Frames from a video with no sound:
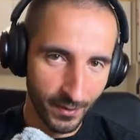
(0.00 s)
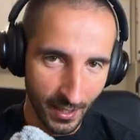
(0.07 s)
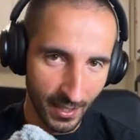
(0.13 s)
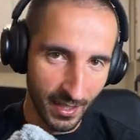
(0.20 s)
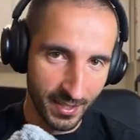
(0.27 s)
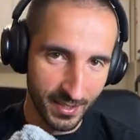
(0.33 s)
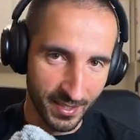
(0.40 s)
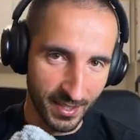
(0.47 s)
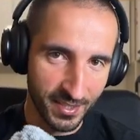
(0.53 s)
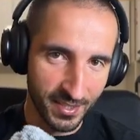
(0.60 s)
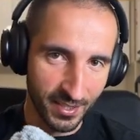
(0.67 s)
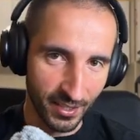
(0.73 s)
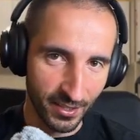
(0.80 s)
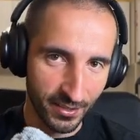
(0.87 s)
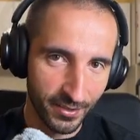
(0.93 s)
Let's get
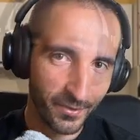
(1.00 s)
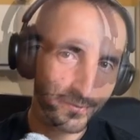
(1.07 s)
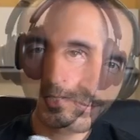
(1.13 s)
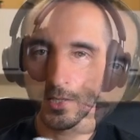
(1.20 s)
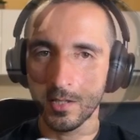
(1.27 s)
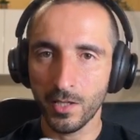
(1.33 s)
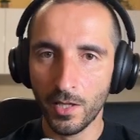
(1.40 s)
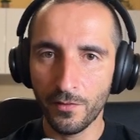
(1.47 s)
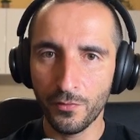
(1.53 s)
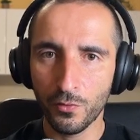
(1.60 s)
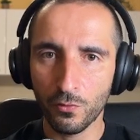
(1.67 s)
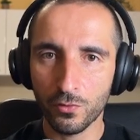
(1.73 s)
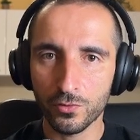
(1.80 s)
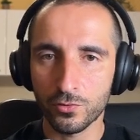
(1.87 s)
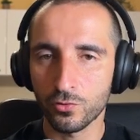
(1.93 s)
started. If you
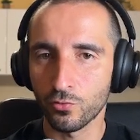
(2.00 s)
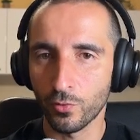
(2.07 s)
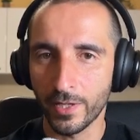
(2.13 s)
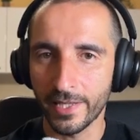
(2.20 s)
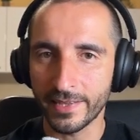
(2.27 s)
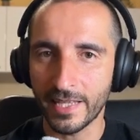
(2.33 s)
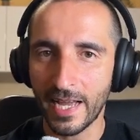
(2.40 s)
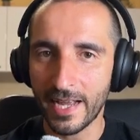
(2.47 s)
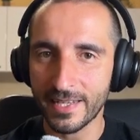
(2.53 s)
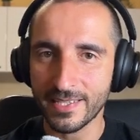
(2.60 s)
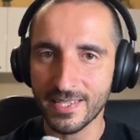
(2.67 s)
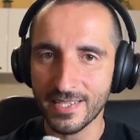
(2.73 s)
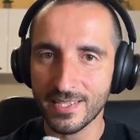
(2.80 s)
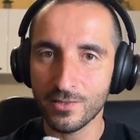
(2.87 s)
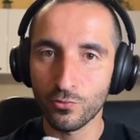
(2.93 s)
want to get
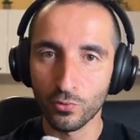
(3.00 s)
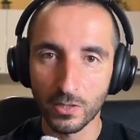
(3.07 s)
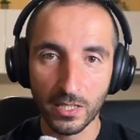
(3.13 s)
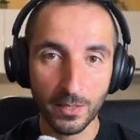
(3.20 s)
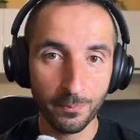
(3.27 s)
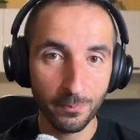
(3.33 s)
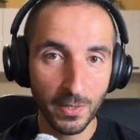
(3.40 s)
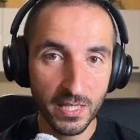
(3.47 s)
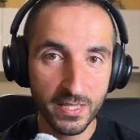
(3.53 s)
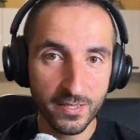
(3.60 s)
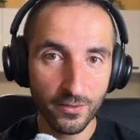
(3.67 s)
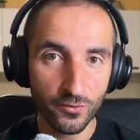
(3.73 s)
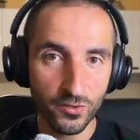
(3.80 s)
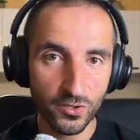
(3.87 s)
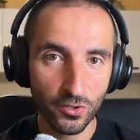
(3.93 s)
access to the complete
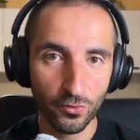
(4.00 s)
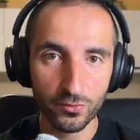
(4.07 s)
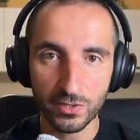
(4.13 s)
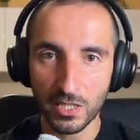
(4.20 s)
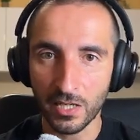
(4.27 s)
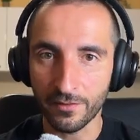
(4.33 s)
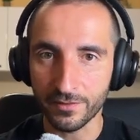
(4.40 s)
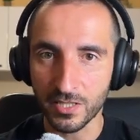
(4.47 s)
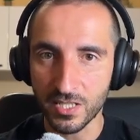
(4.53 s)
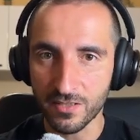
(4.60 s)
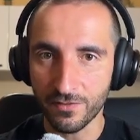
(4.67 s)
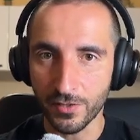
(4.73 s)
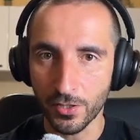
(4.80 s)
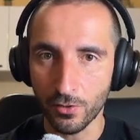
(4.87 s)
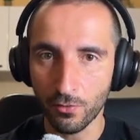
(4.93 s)
source code of this
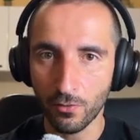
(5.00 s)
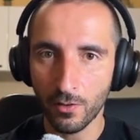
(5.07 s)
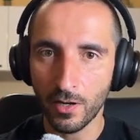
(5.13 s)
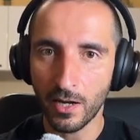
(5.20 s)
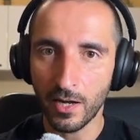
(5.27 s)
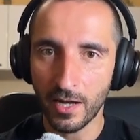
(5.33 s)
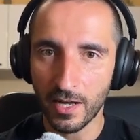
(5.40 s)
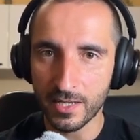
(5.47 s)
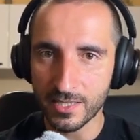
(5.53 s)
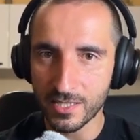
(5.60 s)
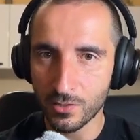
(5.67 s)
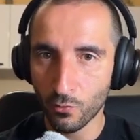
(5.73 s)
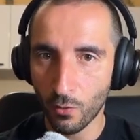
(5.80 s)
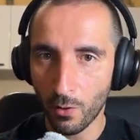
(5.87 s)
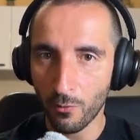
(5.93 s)
video, as
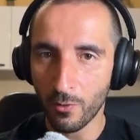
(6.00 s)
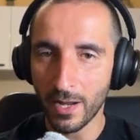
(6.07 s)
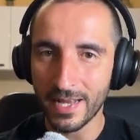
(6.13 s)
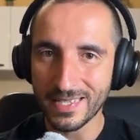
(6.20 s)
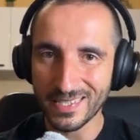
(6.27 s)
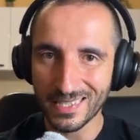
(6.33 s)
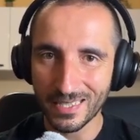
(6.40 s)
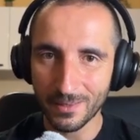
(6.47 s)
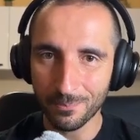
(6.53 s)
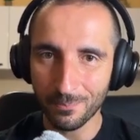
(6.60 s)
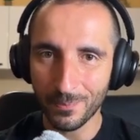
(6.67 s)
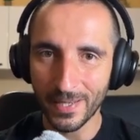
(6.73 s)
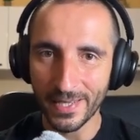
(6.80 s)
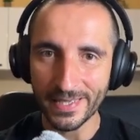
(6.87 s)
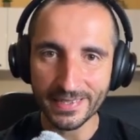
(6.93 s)
well as a
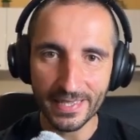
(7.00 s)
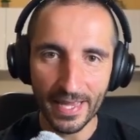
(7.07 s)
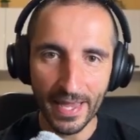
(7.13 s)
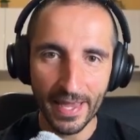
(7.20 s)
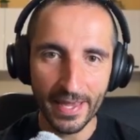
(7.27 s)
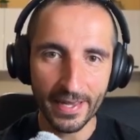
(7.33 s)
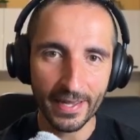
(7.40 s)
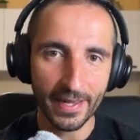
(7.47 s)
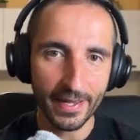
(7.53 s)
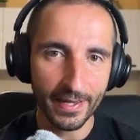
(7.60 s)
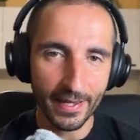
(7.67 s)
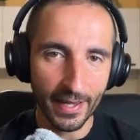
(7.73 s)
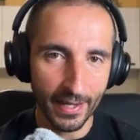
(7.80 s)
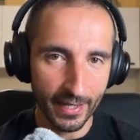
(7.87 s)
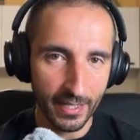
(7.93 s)
complete AI
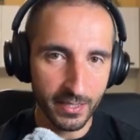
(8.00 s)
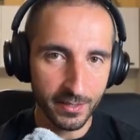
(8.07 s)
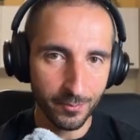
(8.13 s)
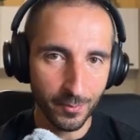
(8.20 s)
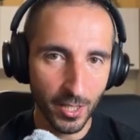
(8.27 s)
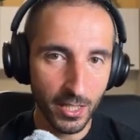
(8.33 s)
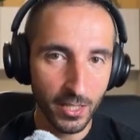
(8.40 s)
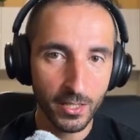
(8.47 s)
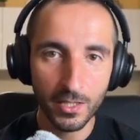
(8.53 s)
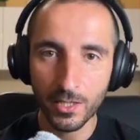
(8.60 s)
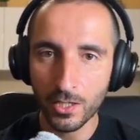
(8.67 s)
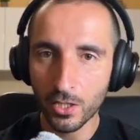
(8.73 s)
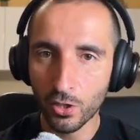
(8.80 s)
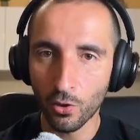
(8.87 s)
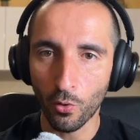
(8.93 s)
Academy,
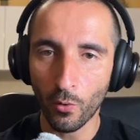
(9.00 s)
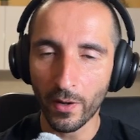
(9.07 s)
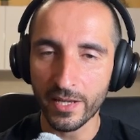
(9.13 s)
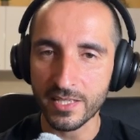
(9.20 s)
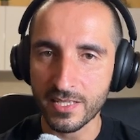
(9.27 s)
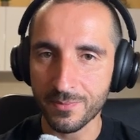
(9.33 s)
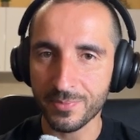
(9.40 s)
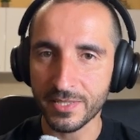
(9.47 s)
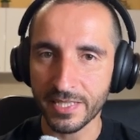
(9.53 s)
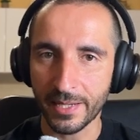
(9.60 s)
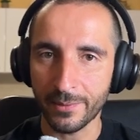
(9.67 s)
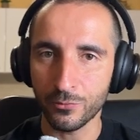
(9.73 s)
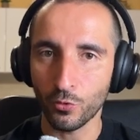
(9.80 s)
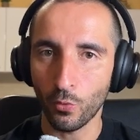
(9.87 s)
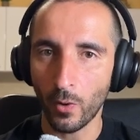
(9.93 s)
go and
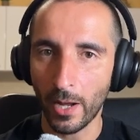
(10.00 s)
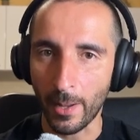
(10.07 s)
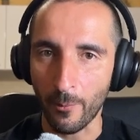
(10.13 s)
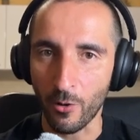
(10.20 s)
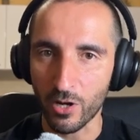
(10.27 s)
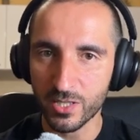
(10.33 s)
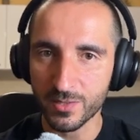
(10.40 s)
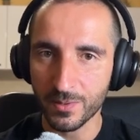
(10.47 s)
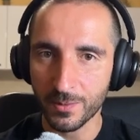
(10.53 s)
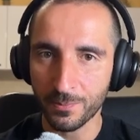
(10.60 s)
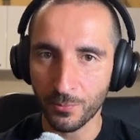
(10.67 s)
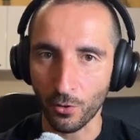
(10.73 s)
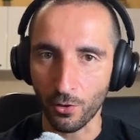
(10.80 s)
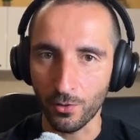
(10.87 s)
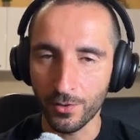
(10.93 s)
subscribe to MLExpert
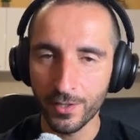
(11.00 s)
Pro.